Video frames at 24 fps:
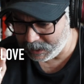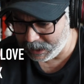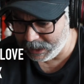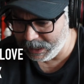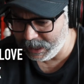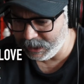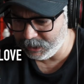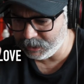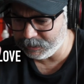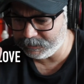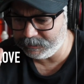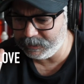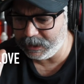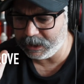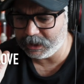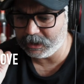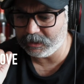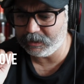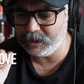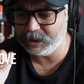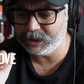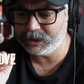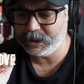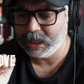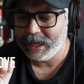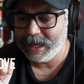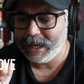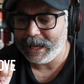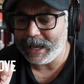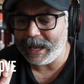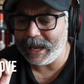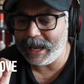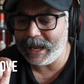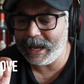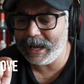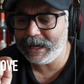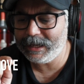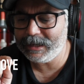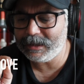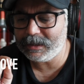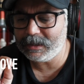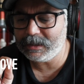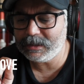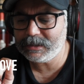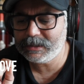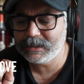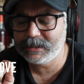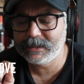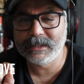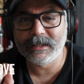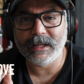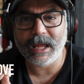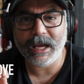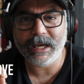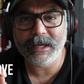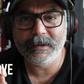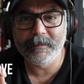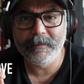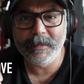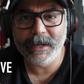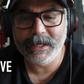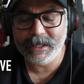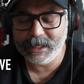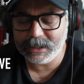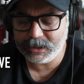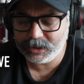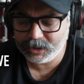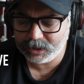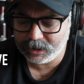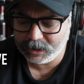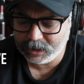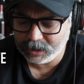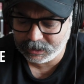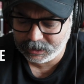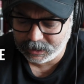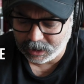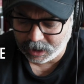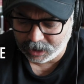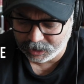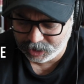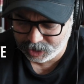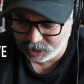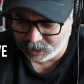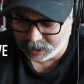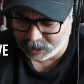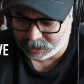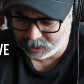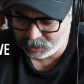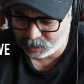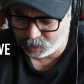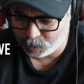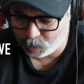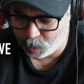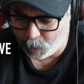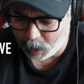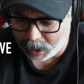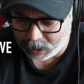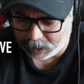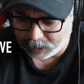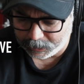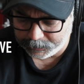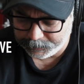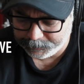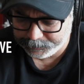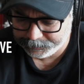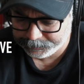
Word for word: Hint of licorice and a slight medicinal touch as well.